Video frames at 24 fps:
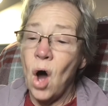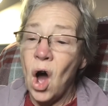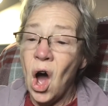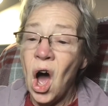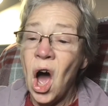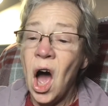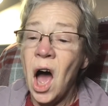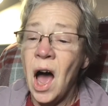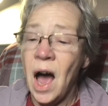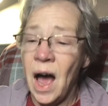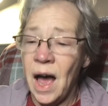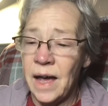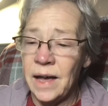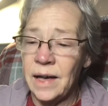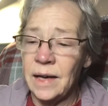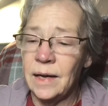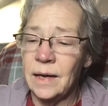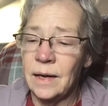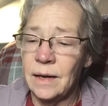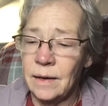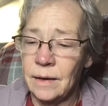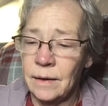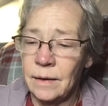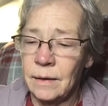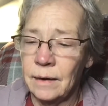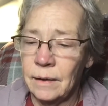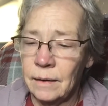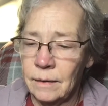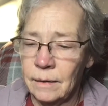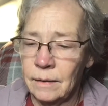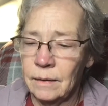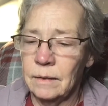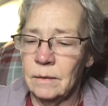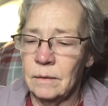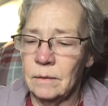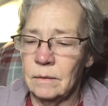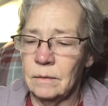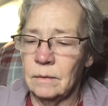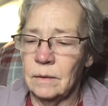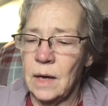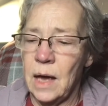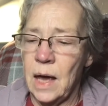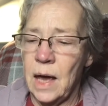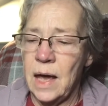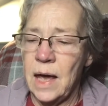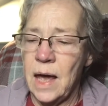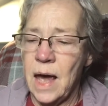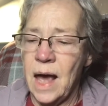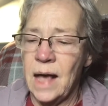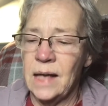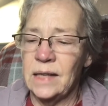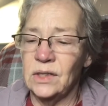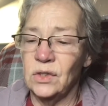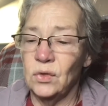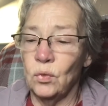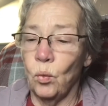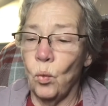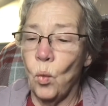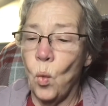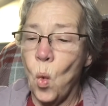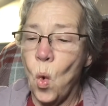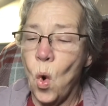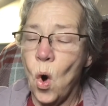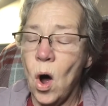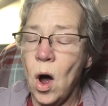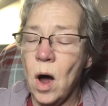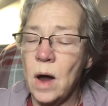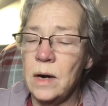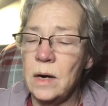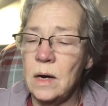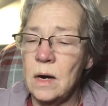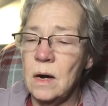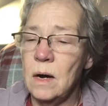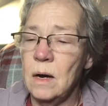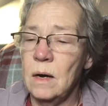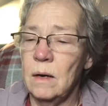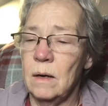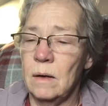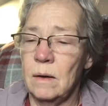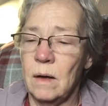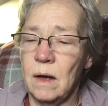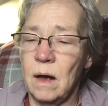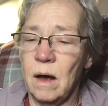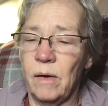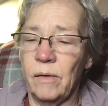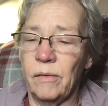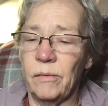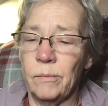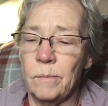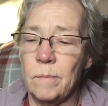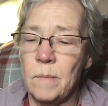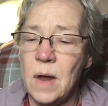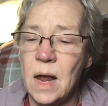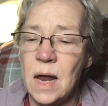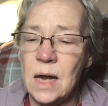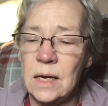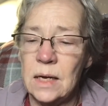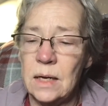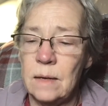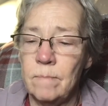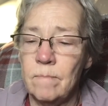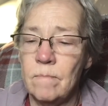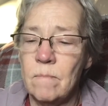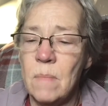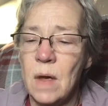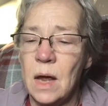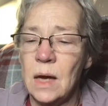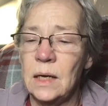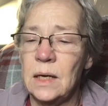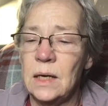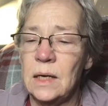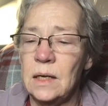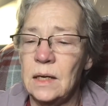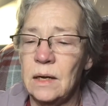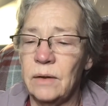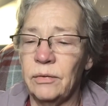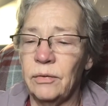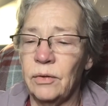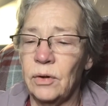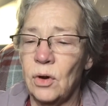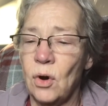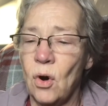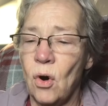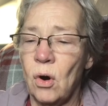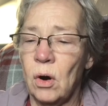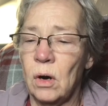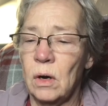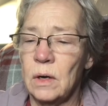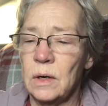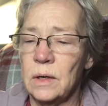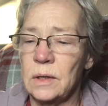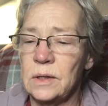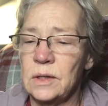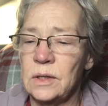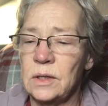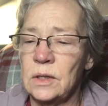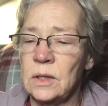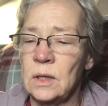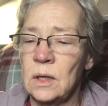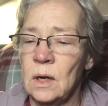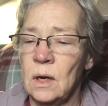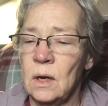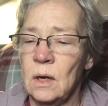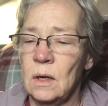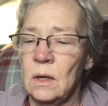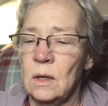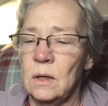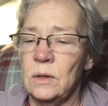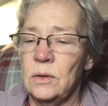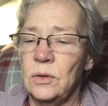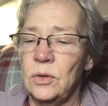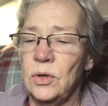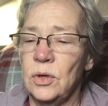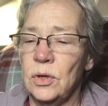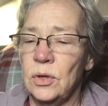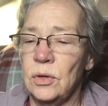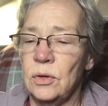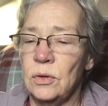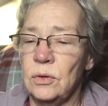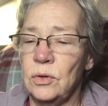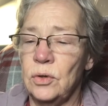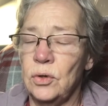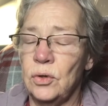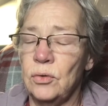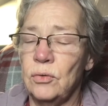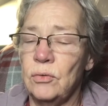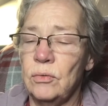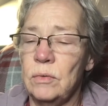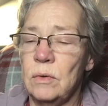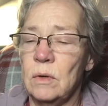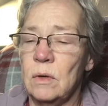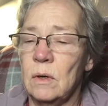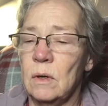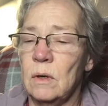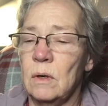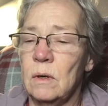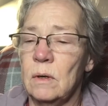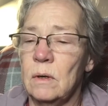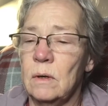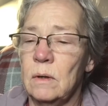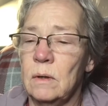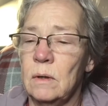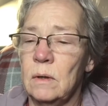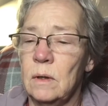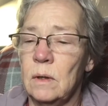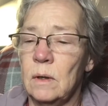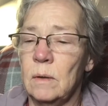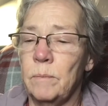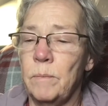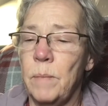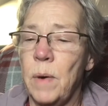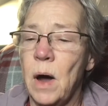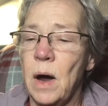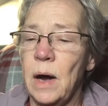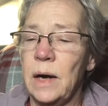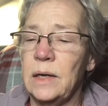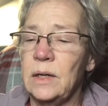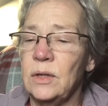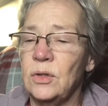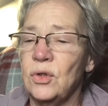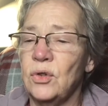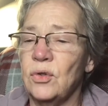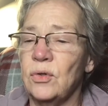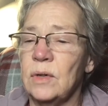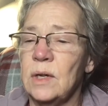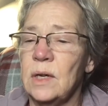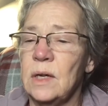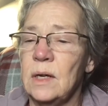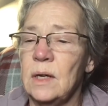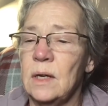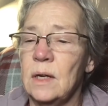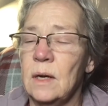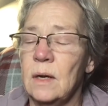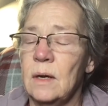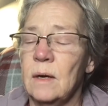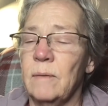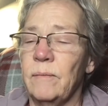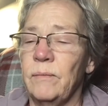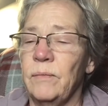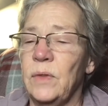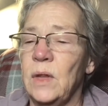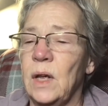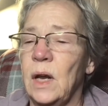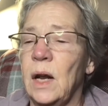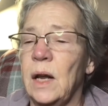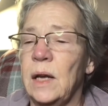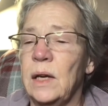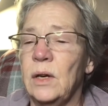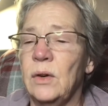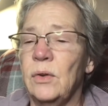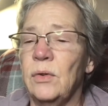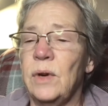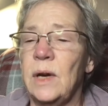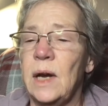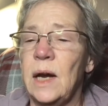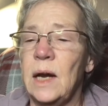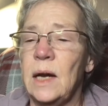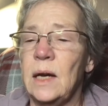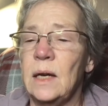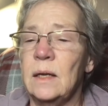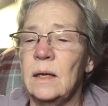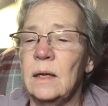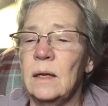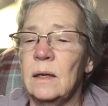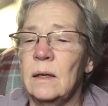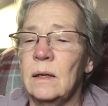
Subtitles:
I, okay, as one of many, many different artists to do the pine tree that I create